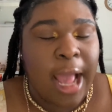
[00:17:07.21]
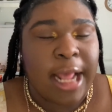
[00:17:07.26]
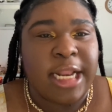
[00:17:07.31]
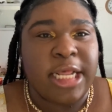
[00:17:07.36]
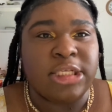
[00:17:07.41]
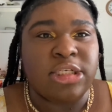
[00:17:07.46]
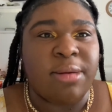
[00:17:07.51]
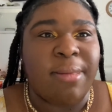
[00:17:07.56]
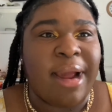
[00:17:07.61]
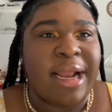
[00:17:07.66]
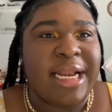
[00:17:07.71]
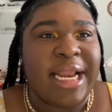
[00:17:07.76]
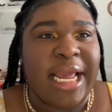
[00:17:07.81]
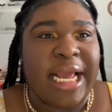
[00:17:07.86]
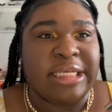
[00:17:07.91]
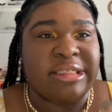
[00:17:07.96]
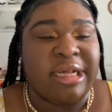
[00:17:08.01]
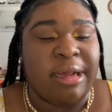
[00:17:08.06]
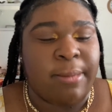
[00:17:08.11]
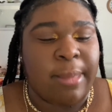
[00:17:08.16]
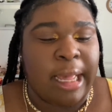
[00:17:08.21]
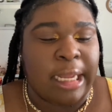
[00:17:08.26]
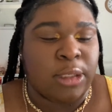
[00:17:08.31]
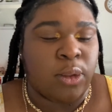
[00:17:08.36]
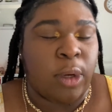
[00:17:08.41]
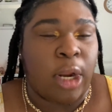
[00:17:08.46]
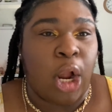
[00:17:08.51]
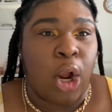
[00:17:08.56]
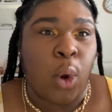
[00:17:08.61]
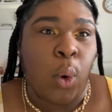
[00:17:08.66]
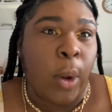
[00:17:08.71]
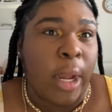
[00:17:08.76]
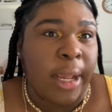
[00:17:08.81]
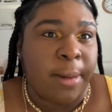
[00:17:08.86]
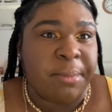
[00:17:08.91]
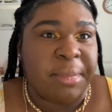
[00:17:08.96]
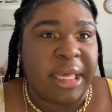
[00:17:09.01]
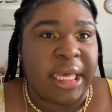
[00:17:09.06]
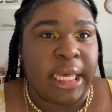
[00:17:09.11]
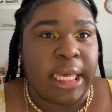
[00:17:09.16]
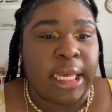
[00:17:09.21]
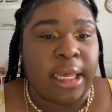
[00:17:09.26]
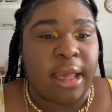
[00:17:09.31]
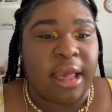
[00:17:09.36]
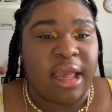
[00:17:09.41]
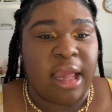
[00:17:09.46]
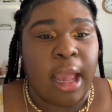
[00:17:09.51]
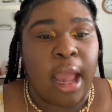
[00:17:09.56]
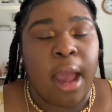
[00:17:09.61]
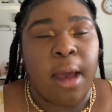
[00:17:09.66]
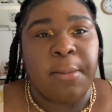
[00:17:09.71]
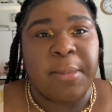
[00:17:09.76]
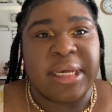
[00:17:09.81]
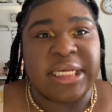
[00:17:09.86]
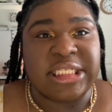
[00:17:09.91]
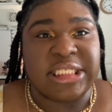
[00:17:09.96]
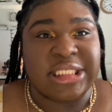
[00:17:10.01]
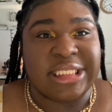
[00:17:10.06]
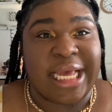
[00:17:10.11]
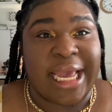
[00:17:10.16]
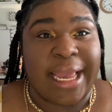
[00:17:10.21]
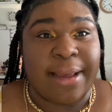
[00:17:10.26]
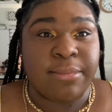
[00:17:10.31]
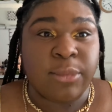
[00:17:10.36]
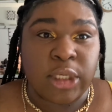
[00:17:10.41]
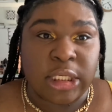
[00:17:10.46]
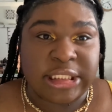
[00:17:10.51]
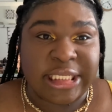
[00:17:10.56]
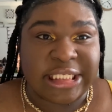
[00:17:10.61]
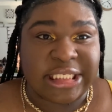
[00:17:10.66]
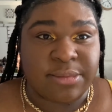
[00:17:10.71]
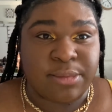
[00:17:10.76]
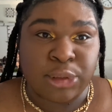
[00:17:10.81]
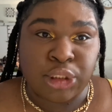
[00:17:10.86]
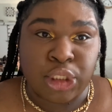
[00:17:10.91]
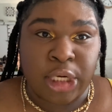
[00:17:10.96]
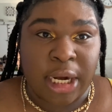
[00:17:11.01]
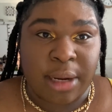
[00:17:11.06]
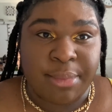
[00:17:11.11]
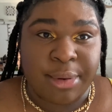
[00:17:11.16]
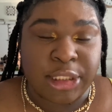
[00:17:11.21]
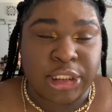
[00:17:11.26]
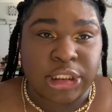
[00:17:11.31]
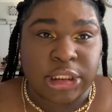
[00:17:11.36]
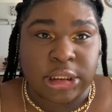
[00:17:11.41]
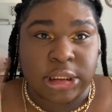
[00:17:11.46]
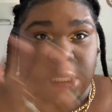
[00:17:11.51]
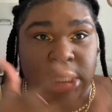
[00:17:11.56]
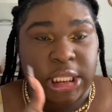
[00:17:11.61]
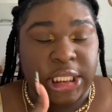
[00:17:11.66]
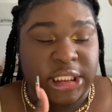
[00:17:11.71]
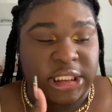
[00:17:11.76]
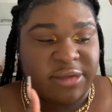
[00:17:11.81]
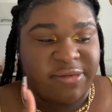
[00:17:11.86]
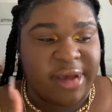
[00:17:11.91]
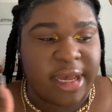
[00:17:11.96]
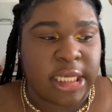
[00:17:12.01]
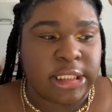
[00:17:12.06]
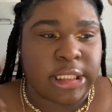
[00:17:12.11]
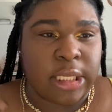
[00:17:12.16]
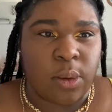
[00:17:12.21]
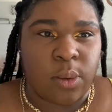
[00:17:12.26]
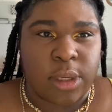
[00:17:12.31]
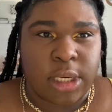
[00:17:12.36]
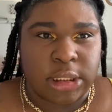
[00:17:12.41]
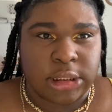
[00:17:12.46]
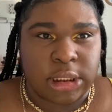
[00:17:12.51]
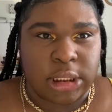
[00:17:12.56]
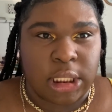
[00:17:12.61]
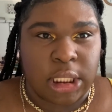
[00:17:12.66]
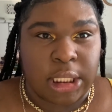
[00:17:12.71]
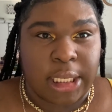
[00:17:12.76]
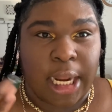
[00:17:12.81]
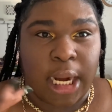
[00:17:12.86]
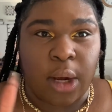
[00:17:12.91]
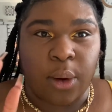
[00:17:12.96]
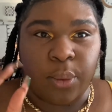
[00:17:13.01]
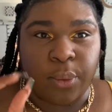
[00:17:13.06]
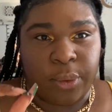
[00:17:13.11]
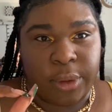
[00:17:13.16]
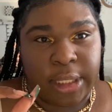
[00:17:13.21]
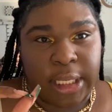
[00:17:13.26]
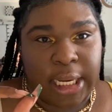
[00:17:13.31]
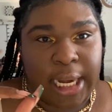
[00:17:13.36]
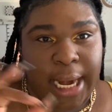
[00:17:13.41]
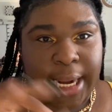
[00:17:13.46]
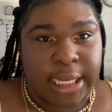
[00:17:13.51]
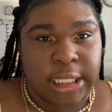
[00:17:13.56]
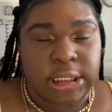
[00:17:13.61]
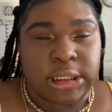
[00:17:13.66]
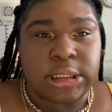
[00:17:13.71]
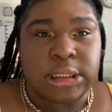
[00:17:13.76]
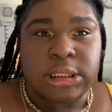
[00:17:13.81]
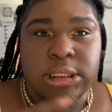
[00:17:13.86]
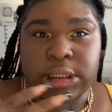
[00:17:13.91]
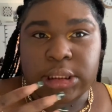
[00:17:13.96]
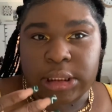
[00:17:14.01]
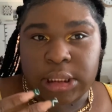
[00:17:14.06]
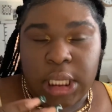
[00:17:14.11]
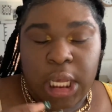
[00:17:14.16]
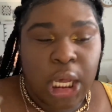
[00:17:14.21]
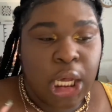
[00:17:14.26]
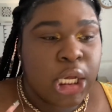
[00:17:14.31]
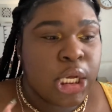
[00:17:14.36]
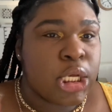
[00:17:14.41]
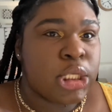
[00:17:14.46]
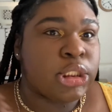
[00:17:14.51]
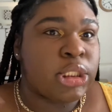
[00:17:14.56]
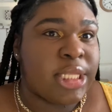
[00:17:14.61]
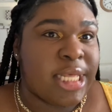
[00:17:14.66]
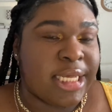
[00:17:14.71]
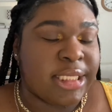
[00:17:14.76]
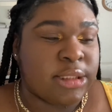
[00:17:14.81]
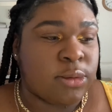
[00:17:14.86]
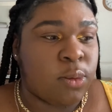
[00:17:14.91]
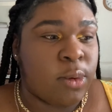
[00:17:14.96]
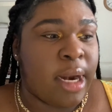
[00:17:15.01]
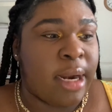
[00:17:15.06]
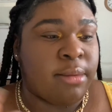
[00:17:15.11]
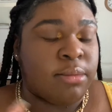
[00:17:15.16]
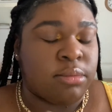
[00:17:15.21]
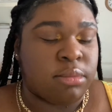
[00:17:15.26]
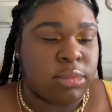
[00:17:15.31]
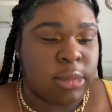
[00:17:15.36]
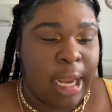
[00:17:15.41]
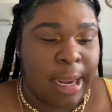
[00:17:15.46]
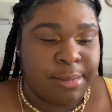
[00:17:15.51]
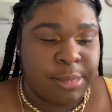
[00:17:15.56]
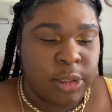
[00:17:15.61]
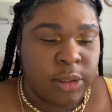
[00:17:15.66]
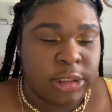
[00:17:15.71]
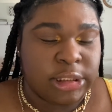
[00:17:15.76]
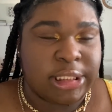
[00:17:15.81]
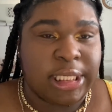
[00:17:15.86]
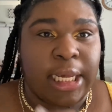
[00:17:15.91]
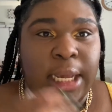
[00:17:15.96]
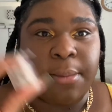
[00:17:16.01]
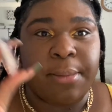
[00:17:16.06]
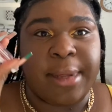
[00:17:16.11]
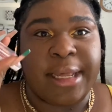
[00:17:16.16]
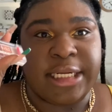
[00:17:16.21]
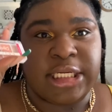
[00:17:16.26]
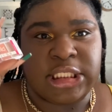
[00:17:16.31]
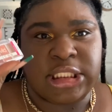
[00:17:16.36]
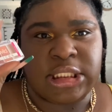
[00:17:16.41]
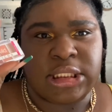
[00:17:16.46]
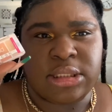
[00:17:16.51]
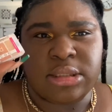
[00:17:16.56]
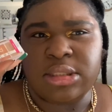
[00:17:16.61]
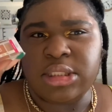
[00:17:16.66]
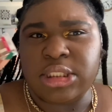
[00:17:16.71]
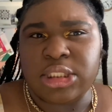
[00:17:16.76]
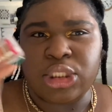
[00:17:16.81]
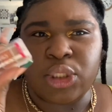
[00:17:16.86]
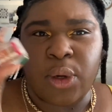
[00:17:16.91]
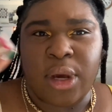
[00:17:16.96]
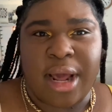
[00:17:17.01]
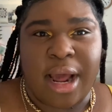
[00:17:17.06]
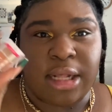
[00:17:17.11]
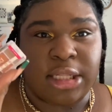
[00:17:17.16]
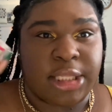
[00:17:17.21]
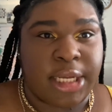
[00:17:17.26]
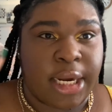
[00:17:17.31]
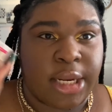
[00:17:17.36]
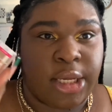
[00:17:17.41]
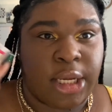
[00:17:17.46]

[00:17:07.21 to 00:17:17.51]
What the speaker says: These are my days when I'm like doing a quick beat. But since I am going to take some Instagram pictures in this face, I want it to look like really nice. So that's what I'm using. But just throw it out there.